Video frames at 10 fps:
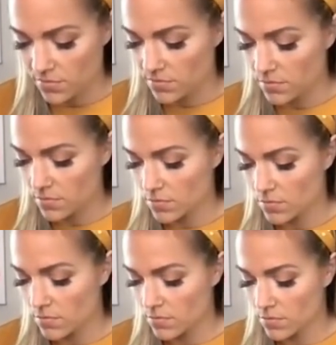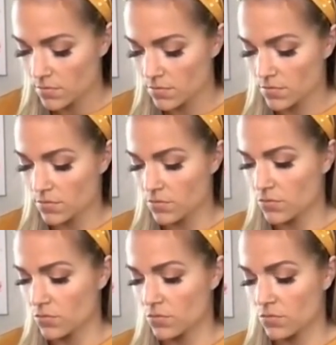
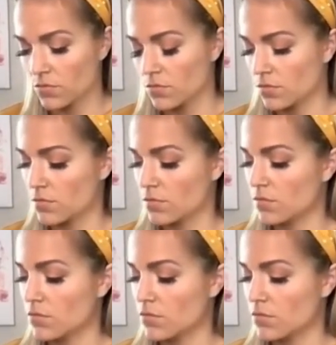[no speech]